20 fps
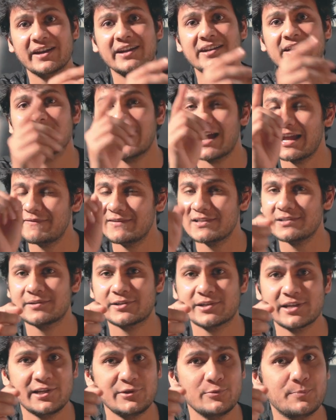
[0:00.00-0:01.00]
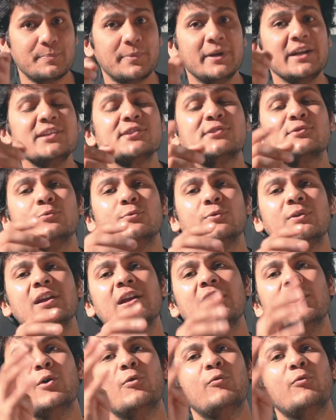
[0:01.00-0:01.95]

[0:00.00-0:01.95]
kit. I will tell you pretty soon